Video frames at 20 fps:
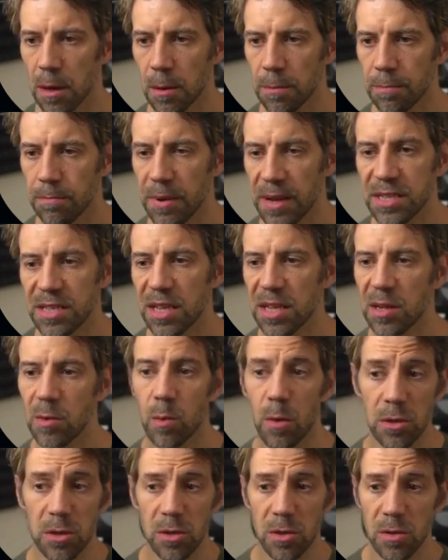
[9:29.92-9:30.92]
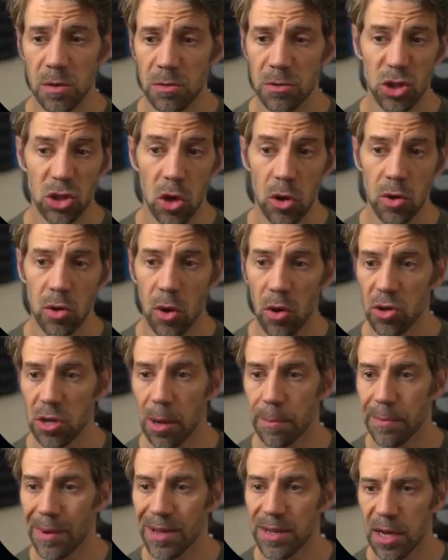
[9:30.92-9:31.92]
Basically what you saw on the
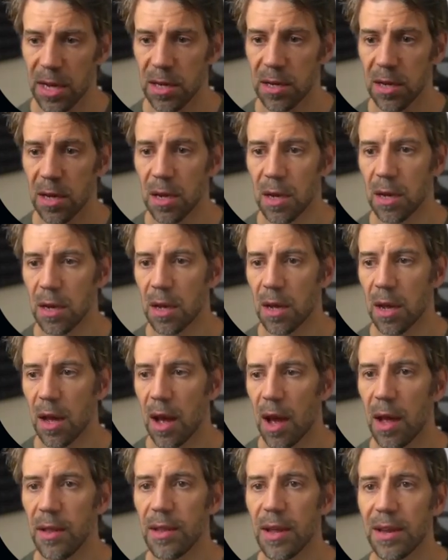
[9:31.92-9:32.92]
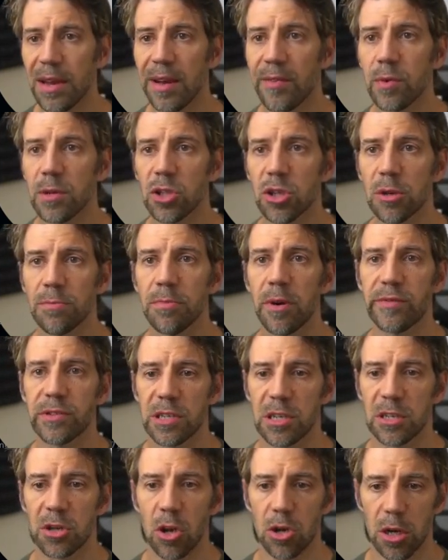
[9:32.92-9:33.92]
command line. And then if we jump over
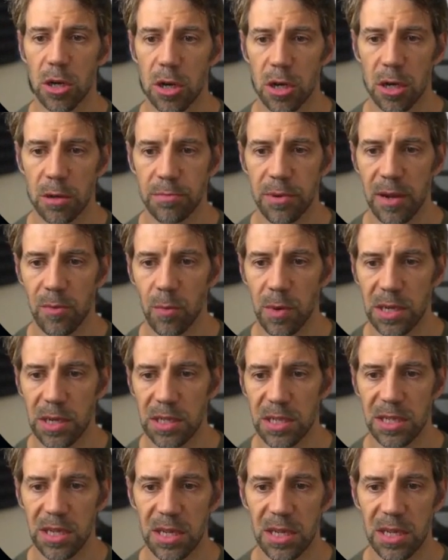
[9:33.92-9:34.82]
to Docker Hub, then we can see